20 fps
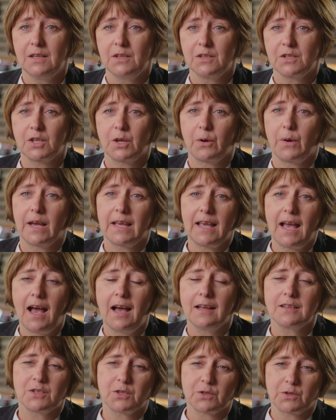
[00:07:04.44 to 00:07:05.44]
So I
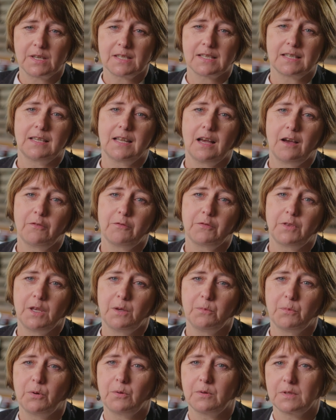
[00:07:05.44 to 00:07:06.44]
can't stress enough the
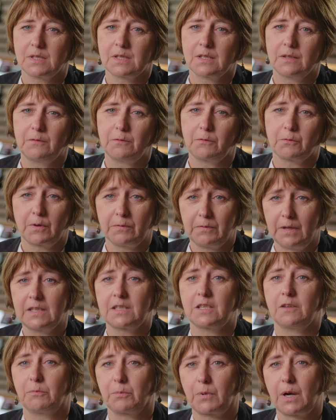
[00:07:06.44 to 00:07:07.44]
importance of
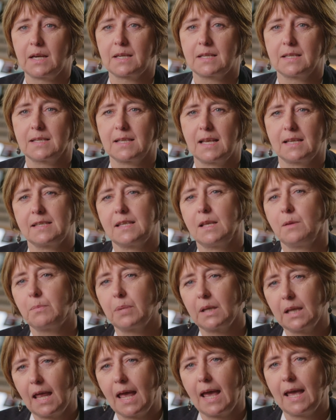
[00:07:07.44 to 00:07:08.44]
reflective practice as they're
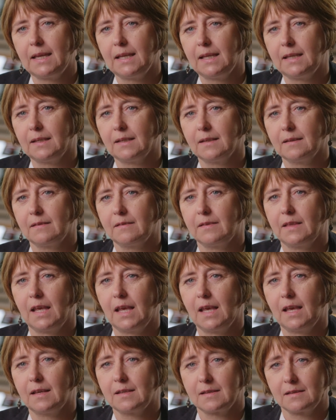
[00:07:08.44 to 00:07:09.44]
planning
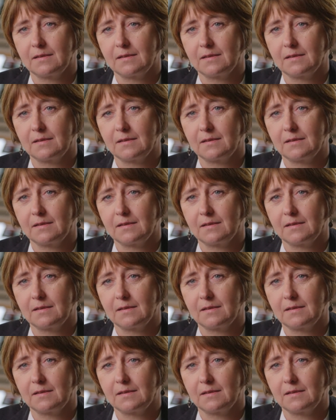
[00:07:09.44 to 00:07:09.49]
their